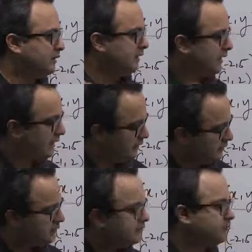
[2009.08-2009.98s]
and
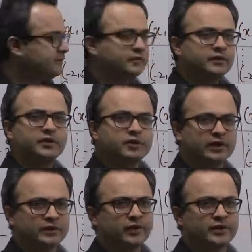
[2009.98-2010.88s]
you look
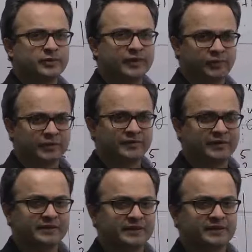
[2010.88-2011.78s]
at the corresponding points of
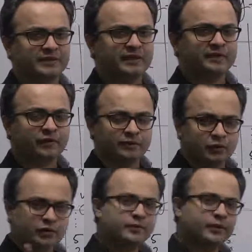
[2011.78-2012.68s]
intersection, and from
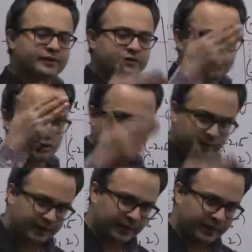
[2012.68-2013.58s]
those points you'll draw
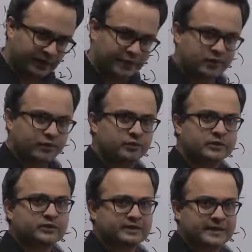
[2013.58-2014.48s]
perpendiculars onto
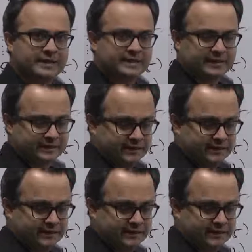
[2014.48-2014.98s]
the x-axis.